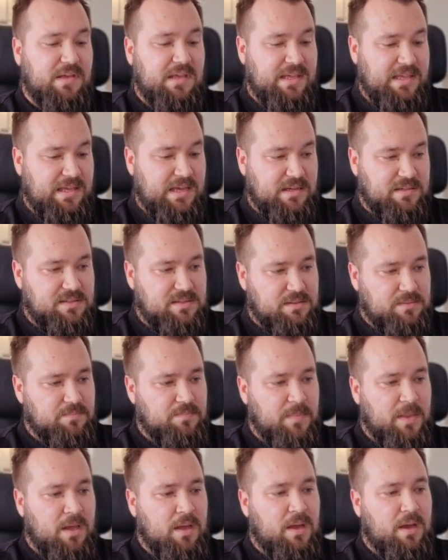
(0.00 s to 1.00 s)
Yes,
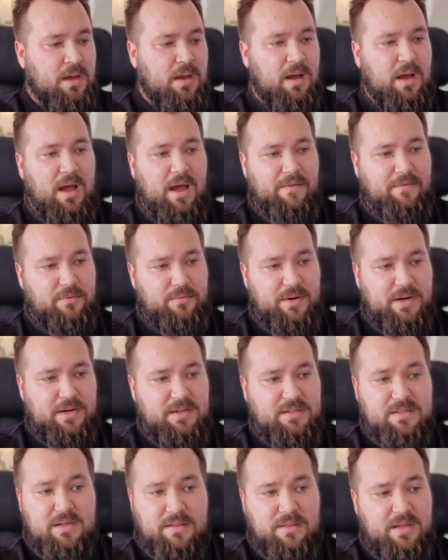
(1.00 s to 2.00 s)
I've
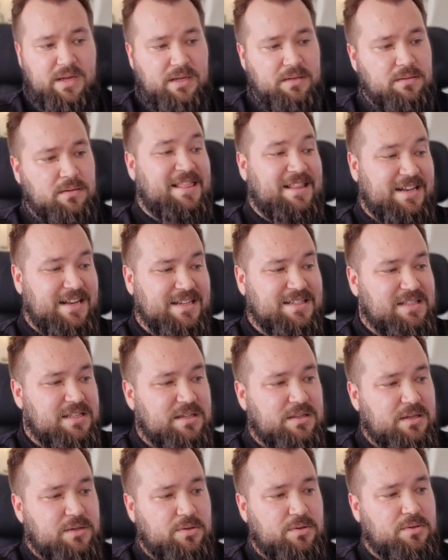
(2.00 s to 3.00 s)
already done that. The next
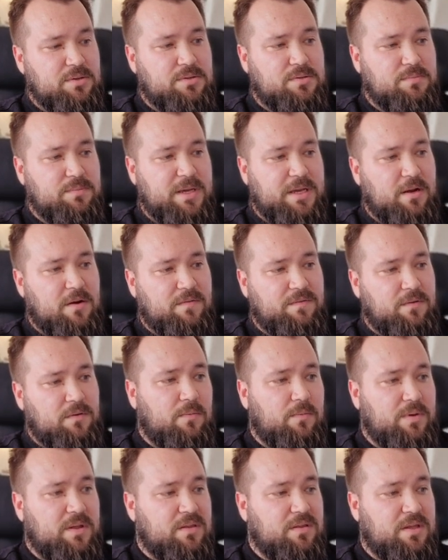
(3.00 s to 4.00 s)
thing that you need to be
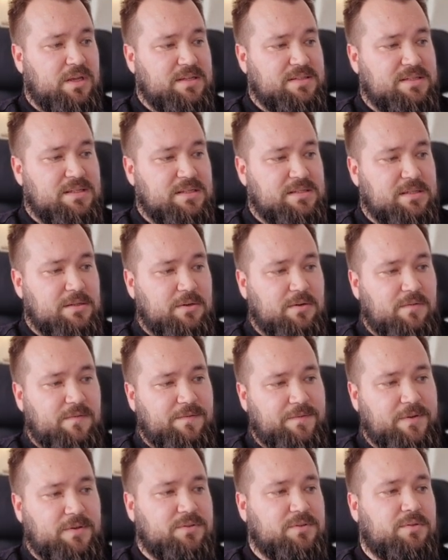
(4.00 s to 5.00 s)
careful with is this little
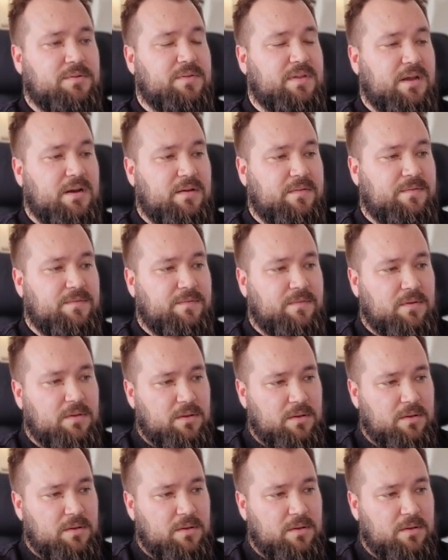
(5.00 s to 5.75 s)
filter that I've